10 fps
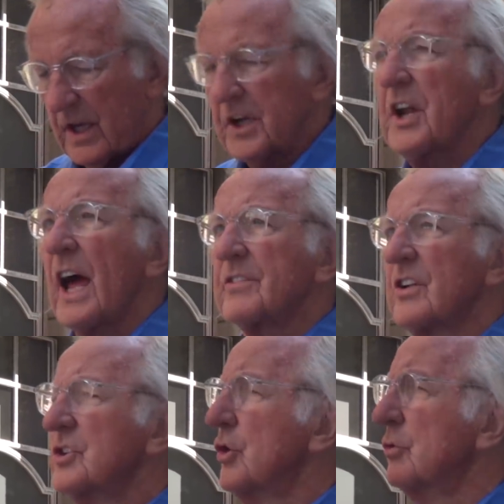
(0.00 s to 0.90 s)
It has
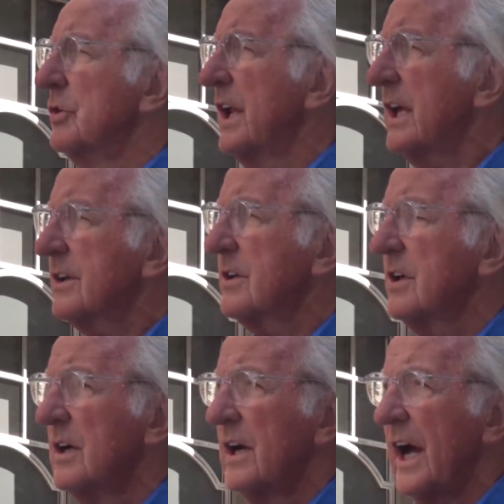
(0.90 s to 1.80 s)
a unique
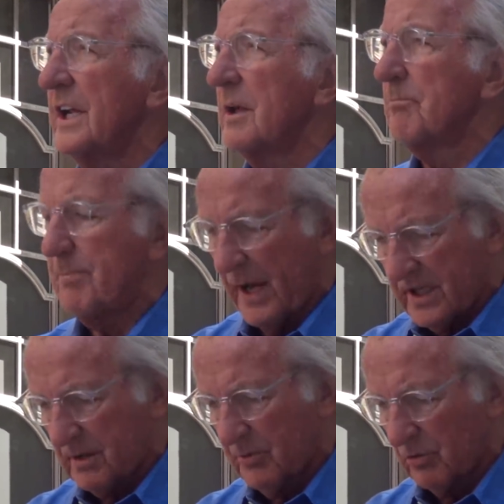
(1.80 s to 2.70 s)
and
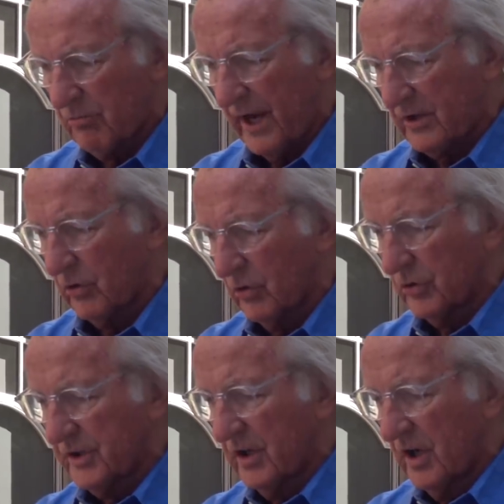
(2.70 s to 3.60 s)
impeccable
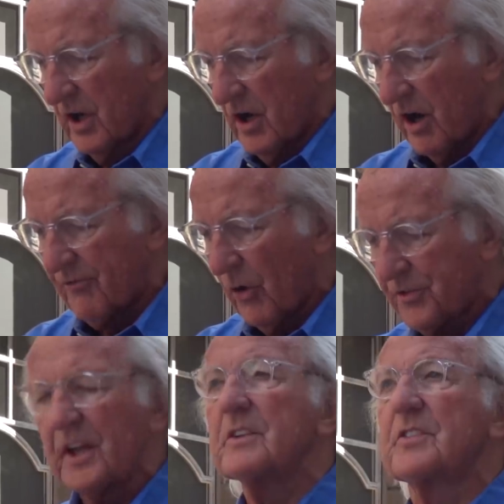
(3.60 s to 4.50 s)
record of
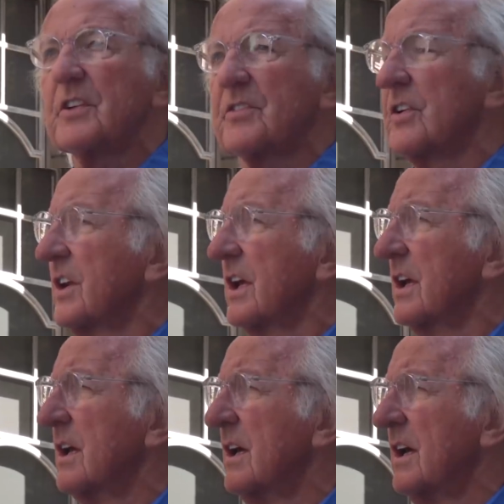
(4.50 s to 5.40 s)

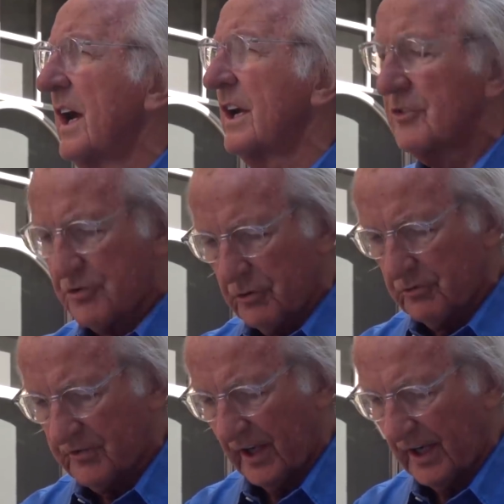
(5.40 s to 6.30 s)
authenticity and
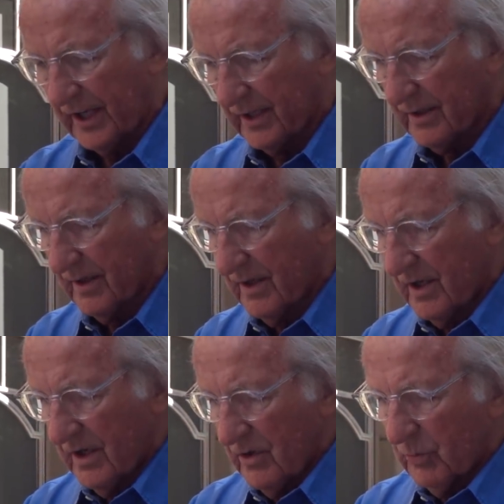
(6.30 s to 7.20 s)
truth-telling,
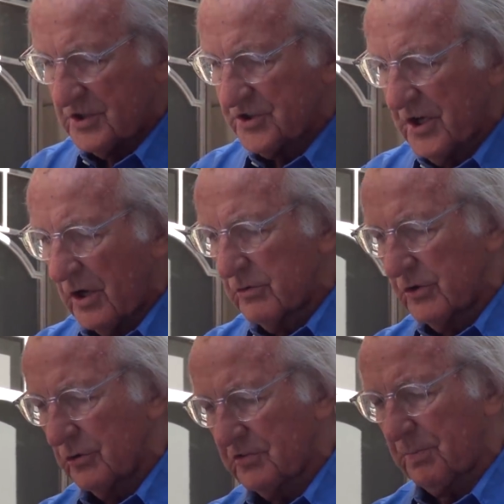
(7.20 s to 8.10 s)
which no
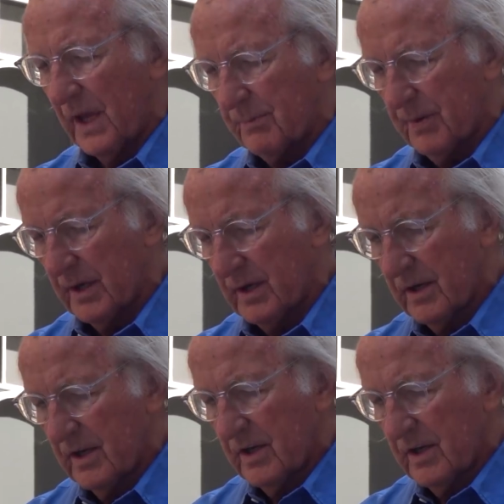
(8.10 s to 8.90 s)
newspaper,